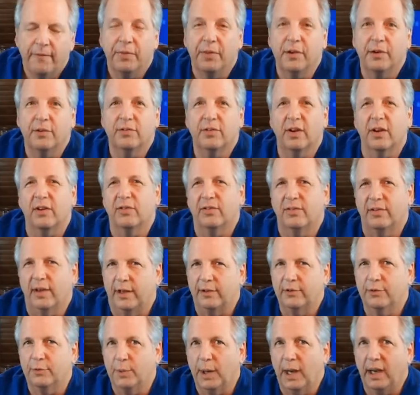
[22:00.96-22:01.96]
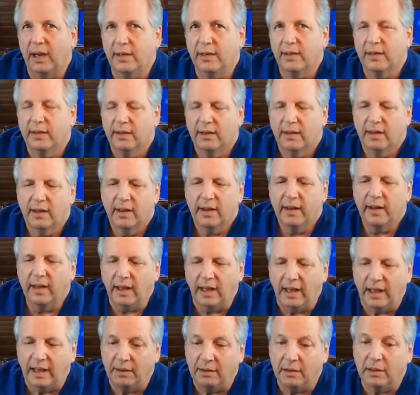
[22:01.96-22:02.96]
their success rate
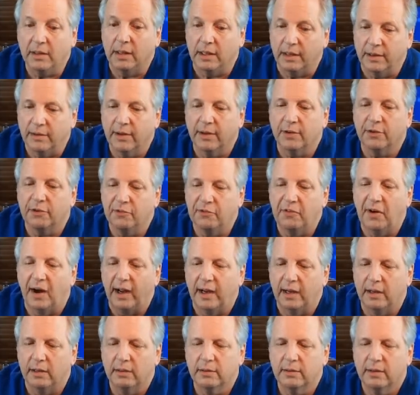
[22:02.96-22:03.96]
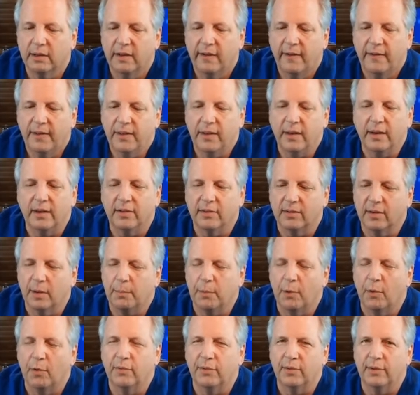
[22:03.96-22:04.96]
in cleared as filed is up
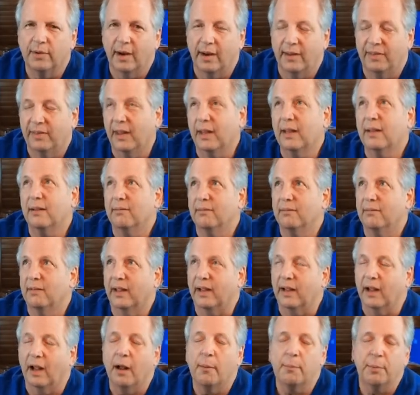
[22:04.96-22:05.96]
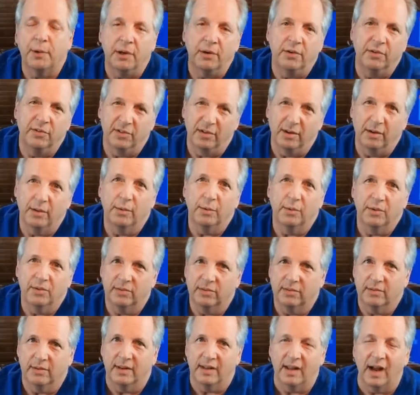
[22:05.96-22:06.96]
over, I think like a couple of years ago, it
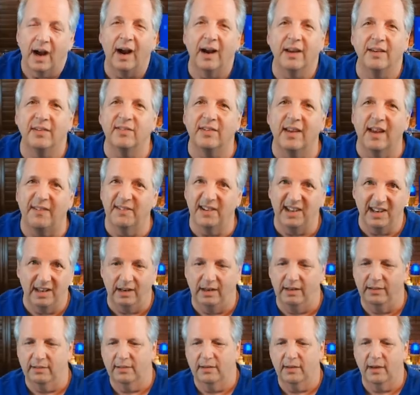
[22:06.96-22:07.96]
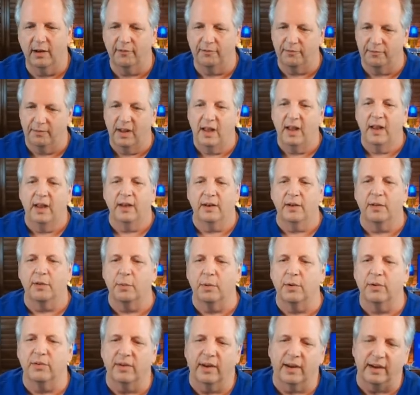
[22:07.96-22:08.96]
was in the high 70s. In other
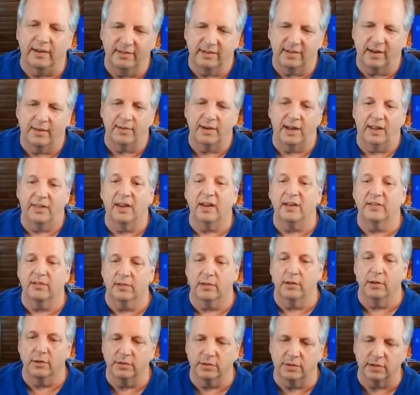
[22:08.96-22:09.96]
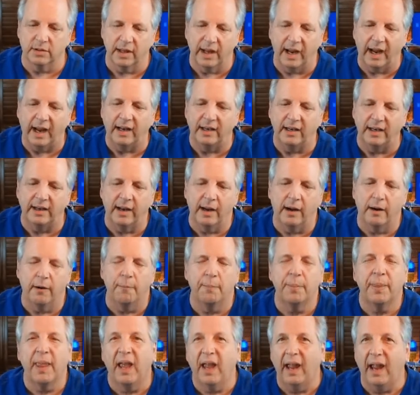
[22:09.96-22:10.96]
words, like 70, I think it's closer to 80 now.
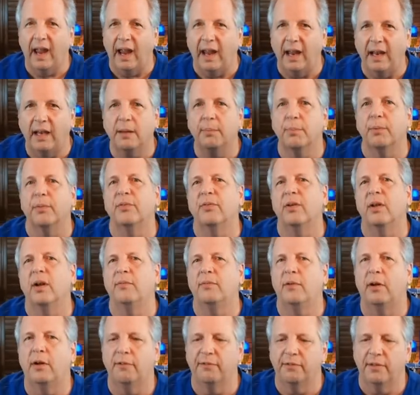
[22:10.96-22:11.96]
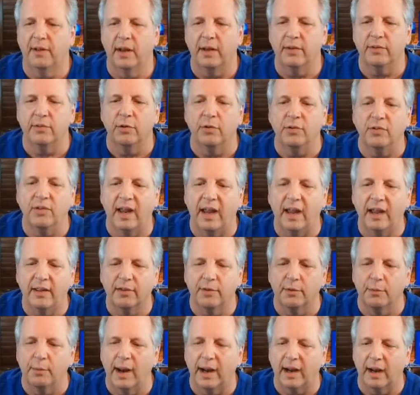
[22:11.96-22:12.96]
80% of all flights who take
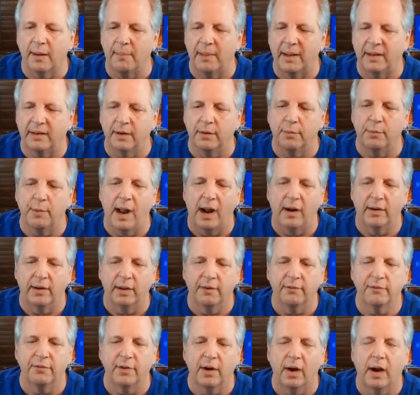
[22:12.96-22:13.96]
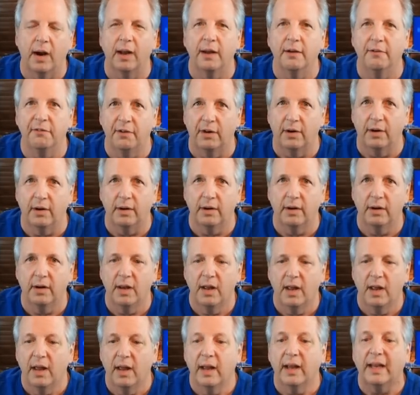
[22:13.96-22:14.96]
the recommended routing for IFR
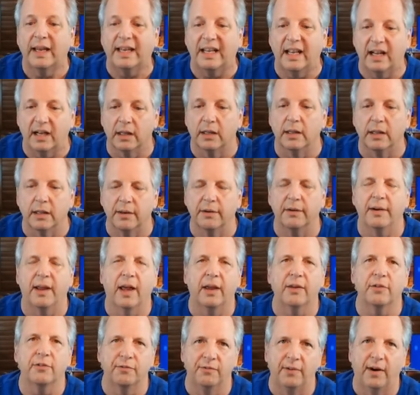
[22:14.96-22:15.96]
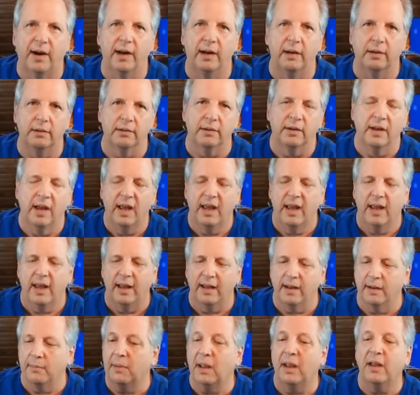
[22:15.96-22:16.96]
get cleared as filed.
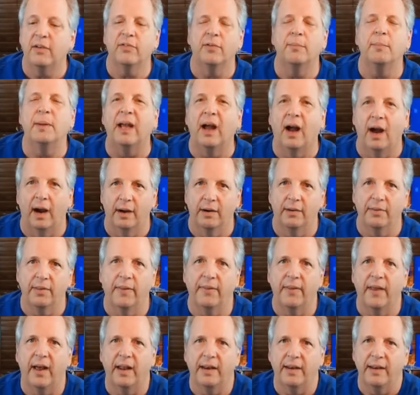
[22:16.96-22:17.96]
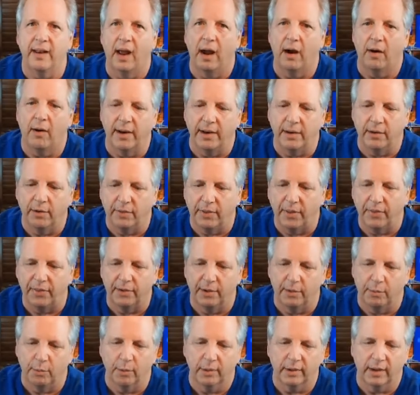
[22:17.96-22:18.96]
And it may even be higher than that now. I know that
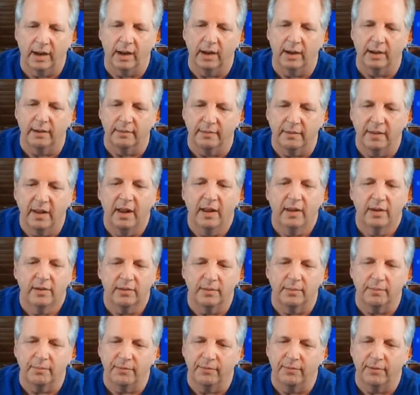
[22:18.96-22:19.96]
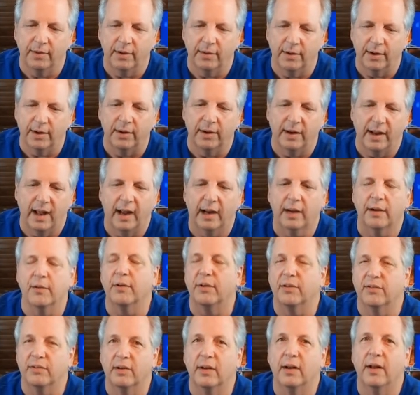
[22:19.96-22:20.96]
they're working on some very good
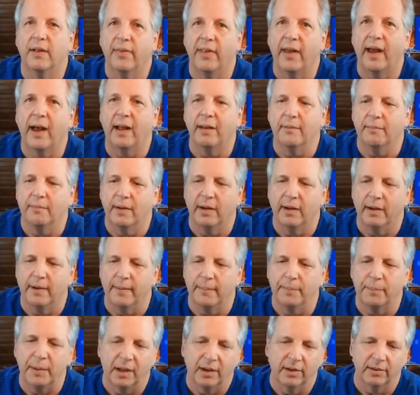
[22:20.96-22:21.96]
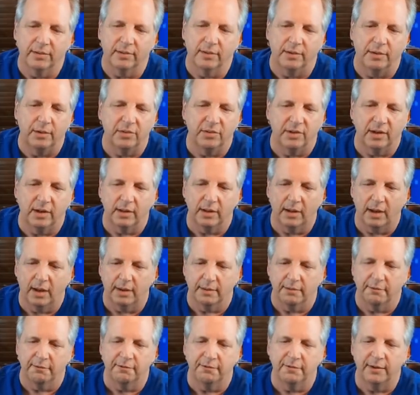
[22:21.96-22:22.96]
accuracy on that because they're using a lot
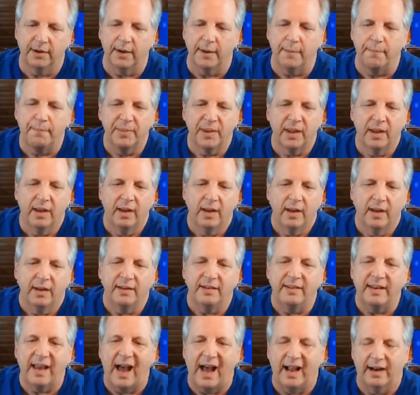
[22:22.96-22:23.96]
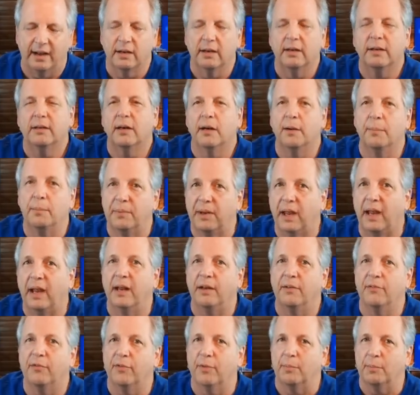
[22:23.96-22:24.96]
of data
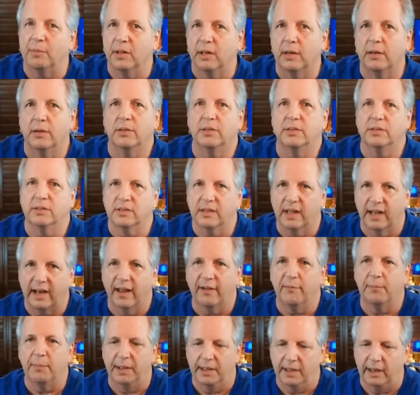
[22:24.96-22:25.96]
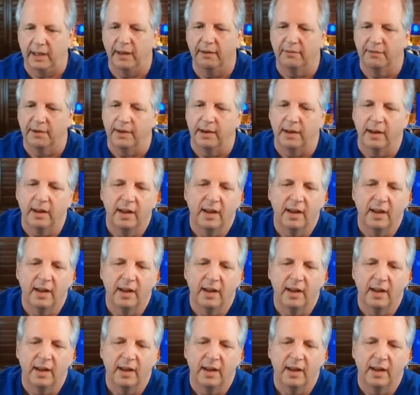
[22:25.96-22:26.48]
obtained from clearances that have been given.